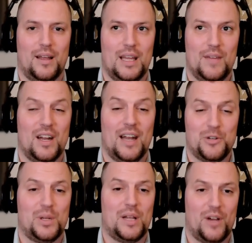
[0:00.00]
even an
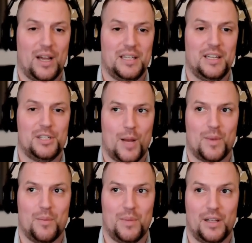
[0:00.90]
entry level it job
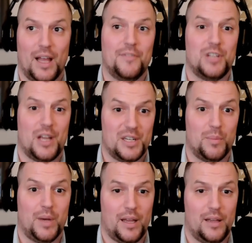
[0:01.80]
can be life changing
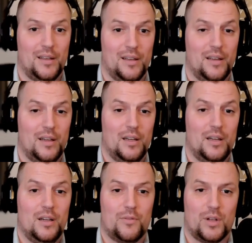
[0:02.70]
money oh yeah
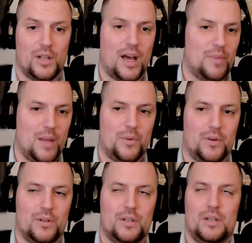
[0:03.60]
yeah. for a lot of oh, yeah. people.